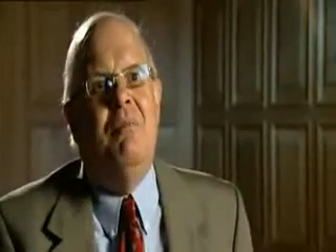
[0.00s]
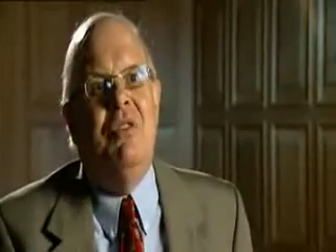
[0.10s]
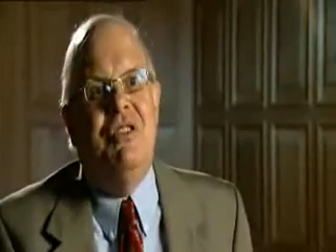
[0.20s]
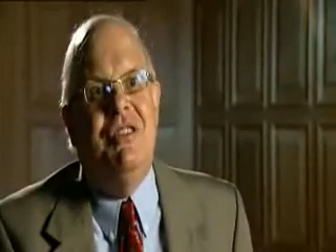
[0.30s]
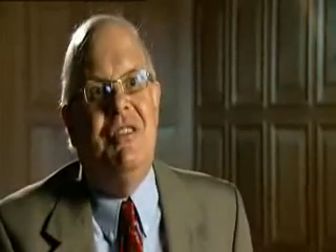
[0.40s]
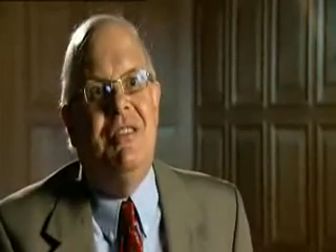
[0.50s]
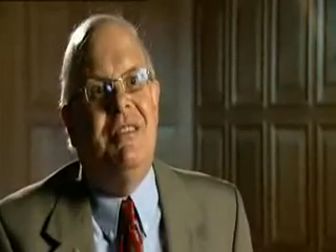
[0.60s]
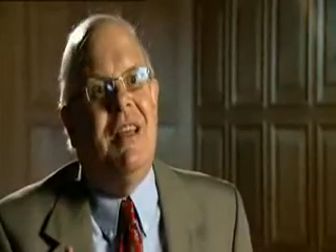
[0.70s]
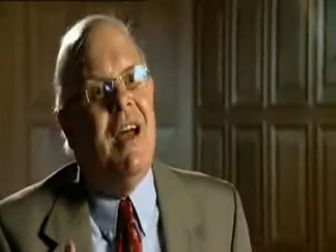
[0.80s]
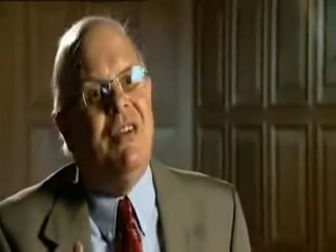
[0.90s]
And
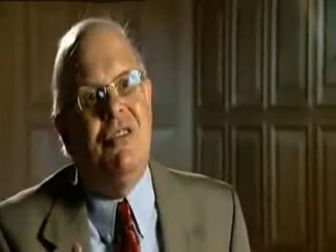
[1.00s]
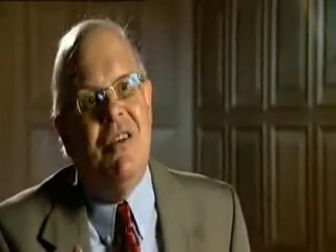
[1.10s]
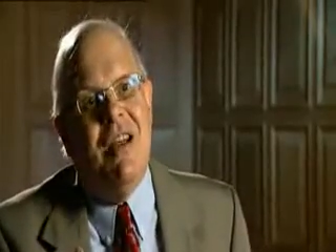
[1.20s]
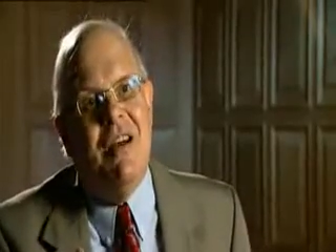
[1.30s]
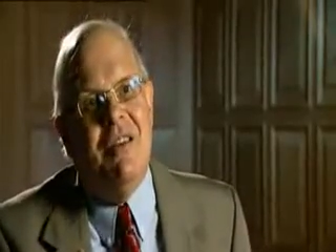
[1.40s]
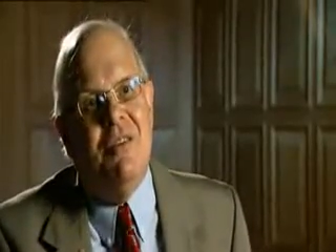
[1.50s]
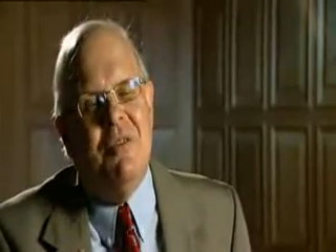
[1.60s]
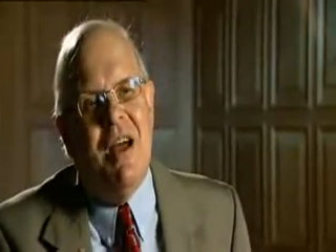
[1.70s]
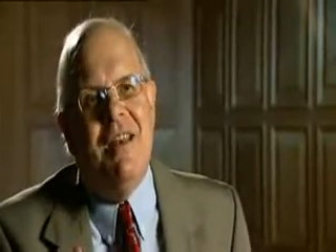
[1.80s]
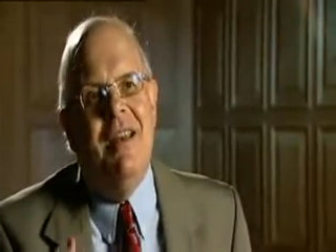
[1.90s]
Brzezinski said, I show you how to
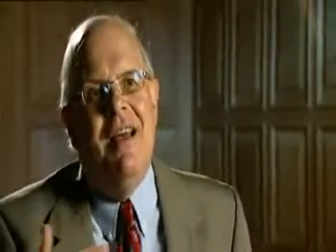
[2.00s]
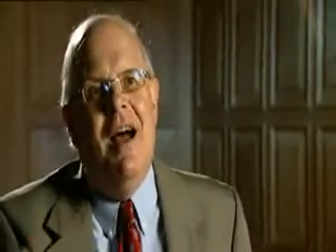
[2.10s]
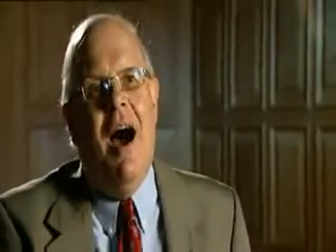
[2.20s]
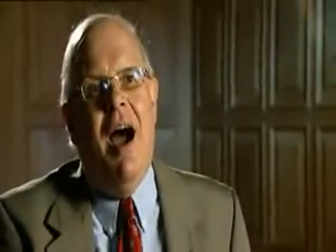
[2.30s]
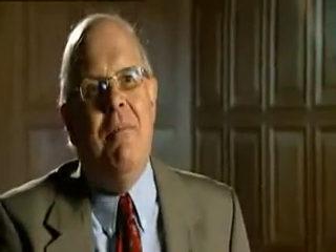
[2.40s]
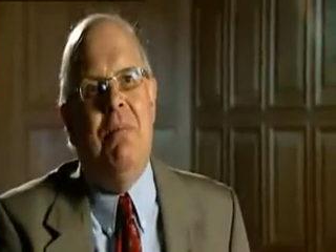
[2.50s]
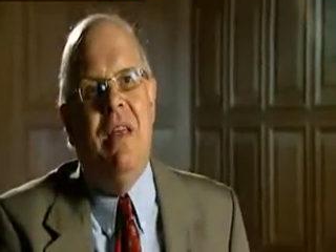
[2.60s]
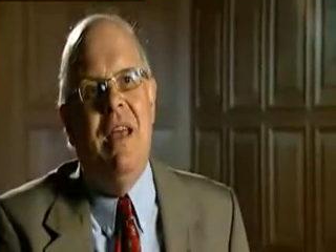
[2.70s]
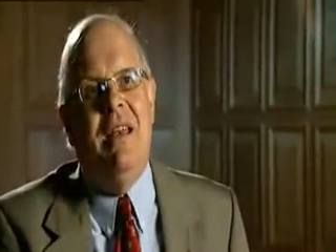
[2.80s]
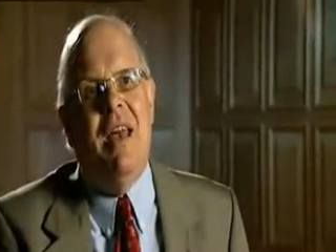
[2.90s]
do that. I
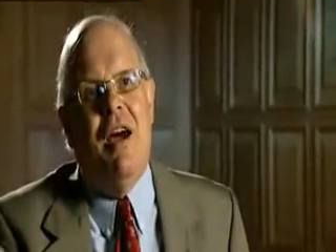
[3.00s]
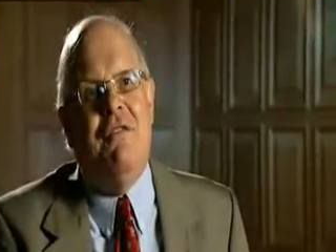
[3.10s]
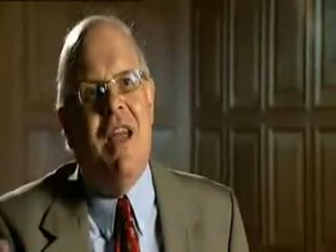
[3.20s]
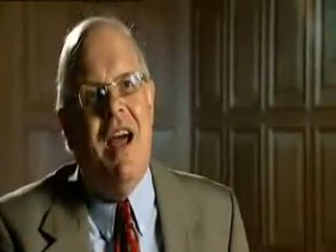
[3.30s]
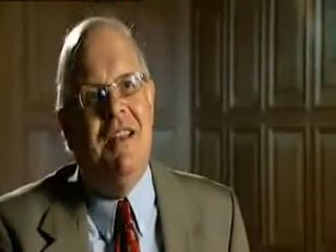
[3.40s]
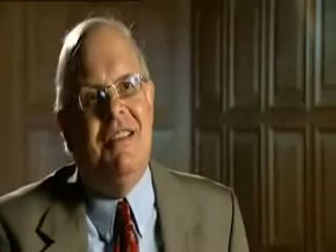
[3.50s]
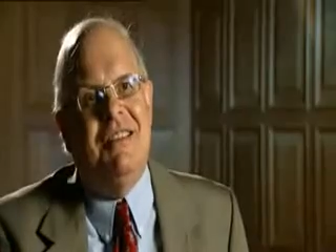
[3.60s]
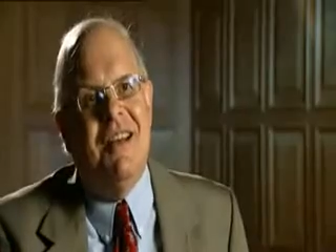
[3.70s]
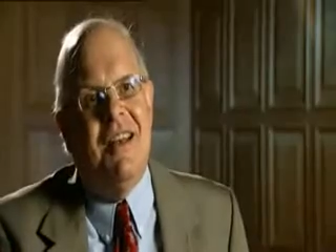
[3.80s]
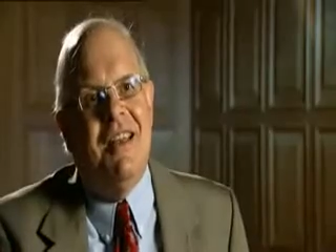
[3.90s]
played
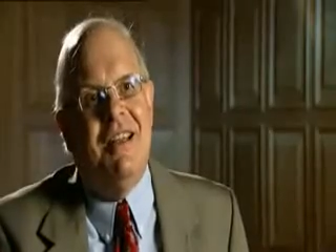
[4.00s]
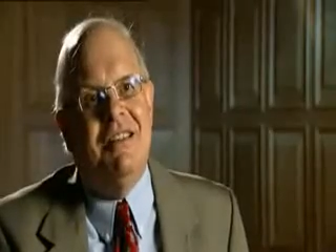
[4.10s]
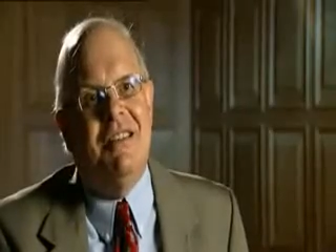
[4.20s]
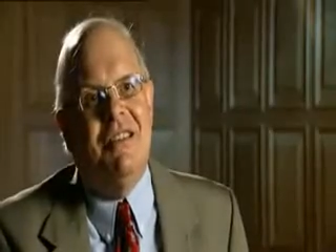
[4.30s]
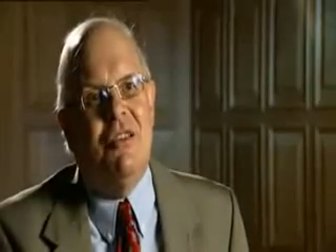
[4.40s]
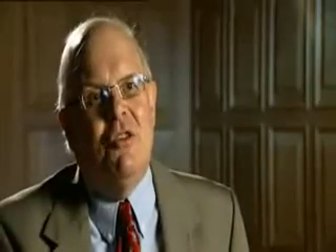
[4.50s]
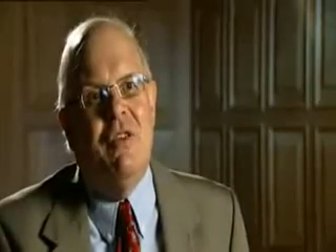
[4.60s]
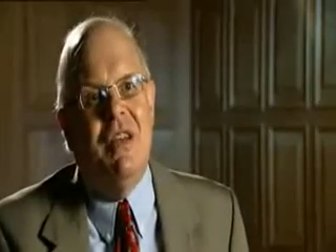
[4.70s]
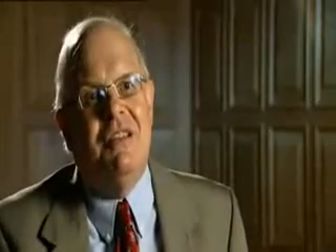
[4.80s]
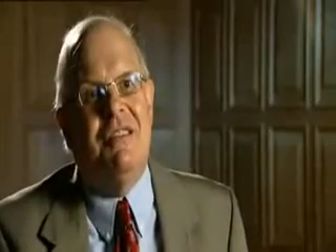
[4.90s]
Afghanistan against the
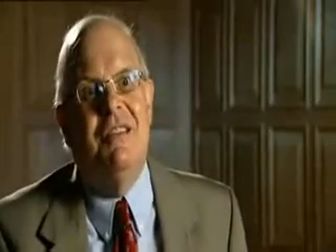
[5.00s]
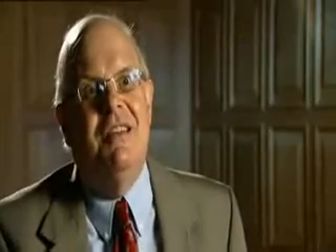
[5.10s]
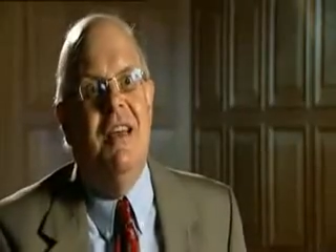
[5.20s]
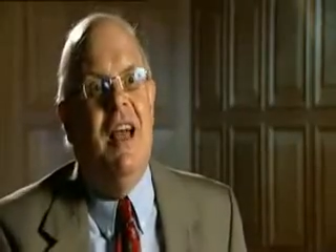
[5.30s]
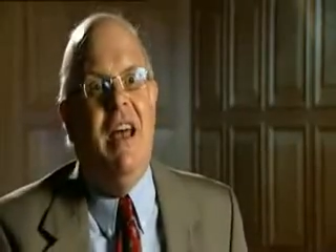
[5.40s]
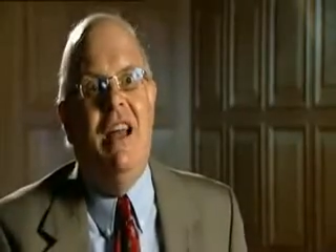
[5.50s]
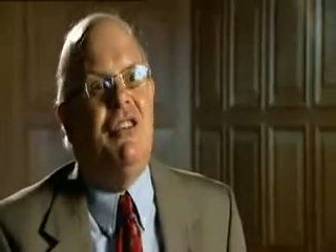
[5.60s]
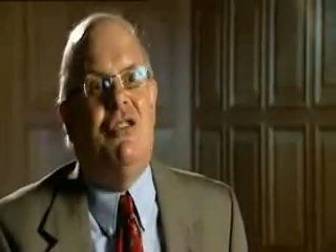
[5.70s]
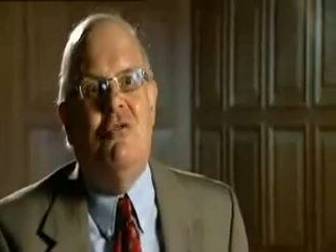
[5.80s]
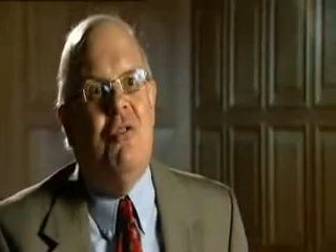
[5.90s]
Soviets, and I
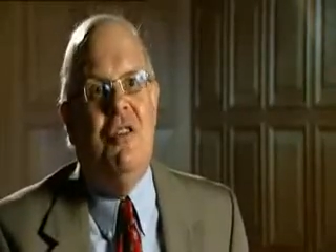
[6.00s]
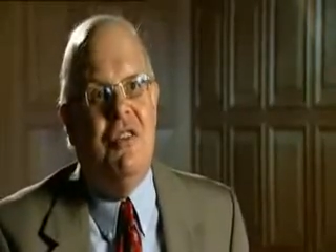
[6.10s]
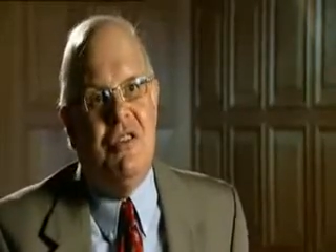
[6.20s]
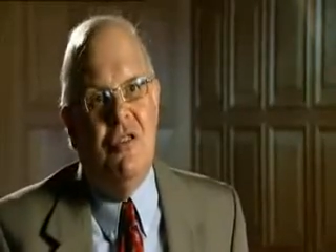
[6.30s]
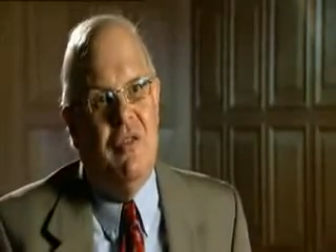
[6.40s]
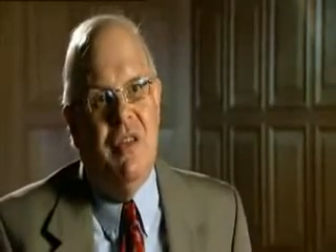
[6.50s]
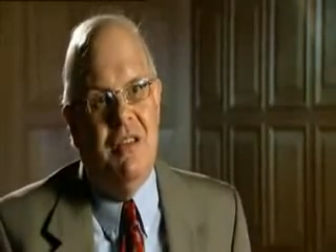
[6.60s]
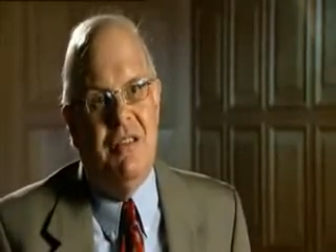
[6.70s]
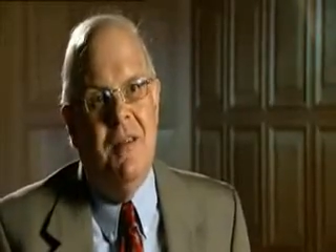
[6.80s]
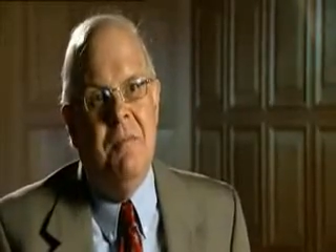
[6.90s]
destroyed the
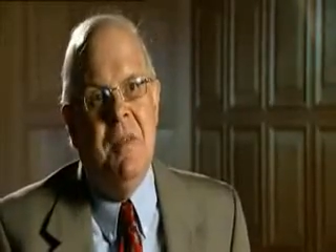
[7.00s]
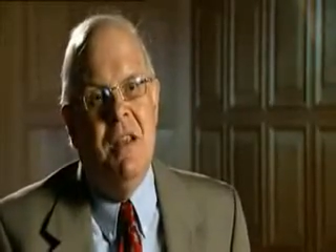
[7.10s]
Soviets.